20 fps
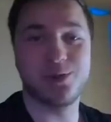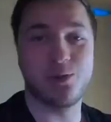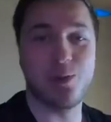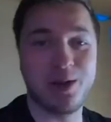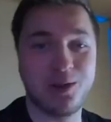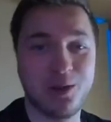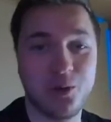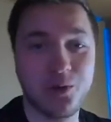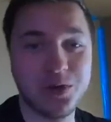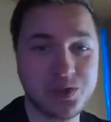
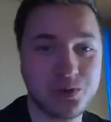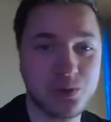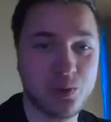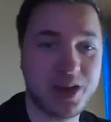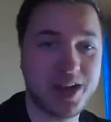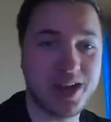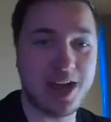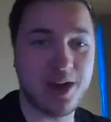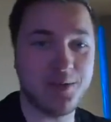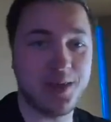while Logan's
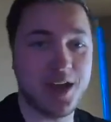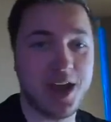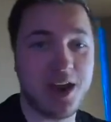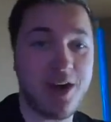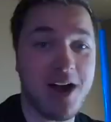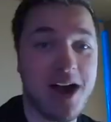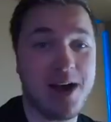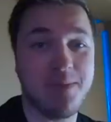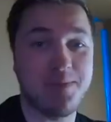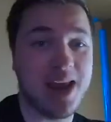working out
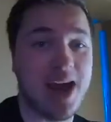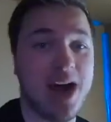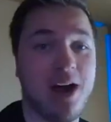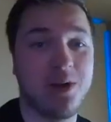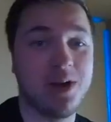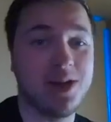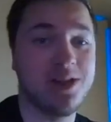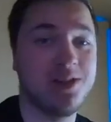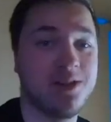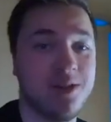there, I'm
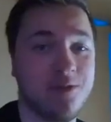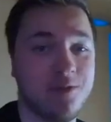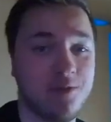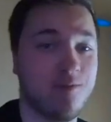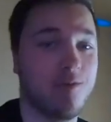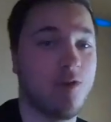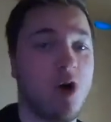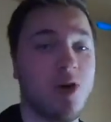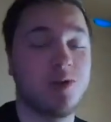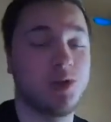now in the
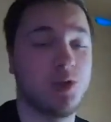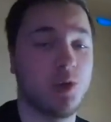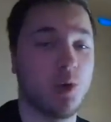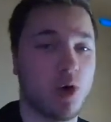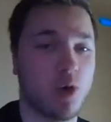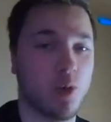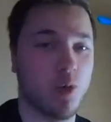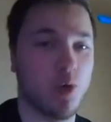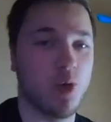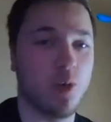vault
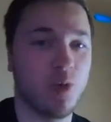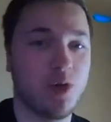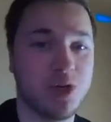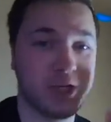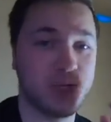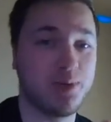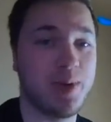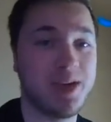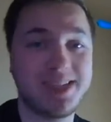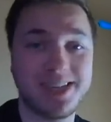door room, which
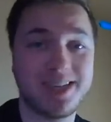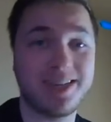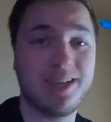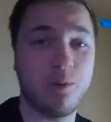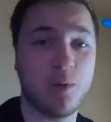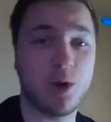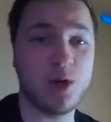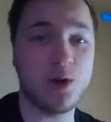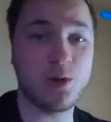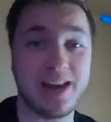is basically
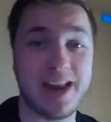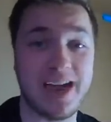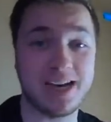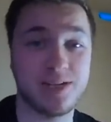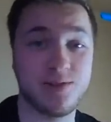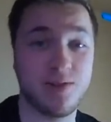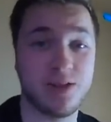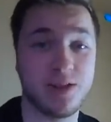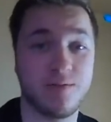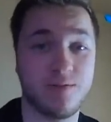where you can
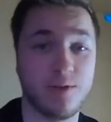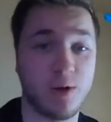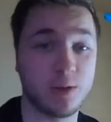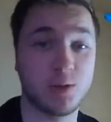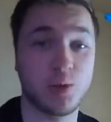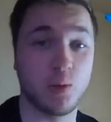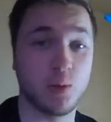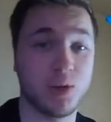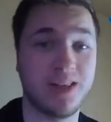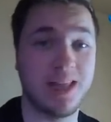activate the
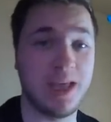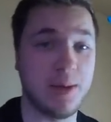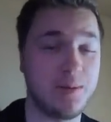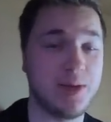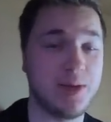vault door to let